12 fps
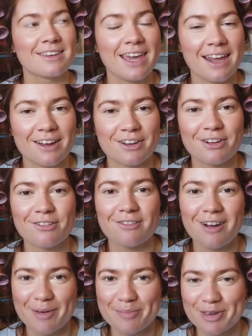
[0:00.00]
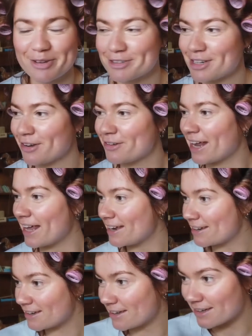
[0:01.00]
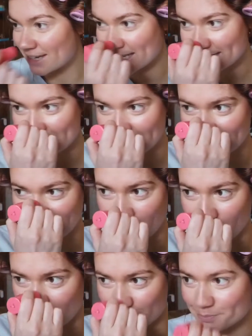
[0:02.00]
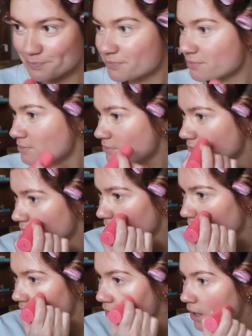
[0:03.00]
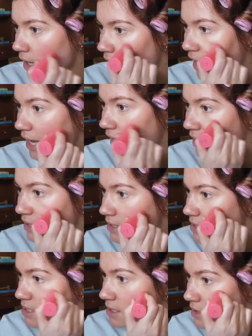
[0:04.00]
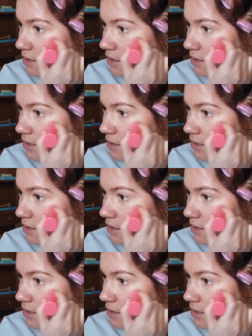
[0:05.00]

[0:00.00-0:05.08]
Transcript: get a grip, you two, like, let each other go. And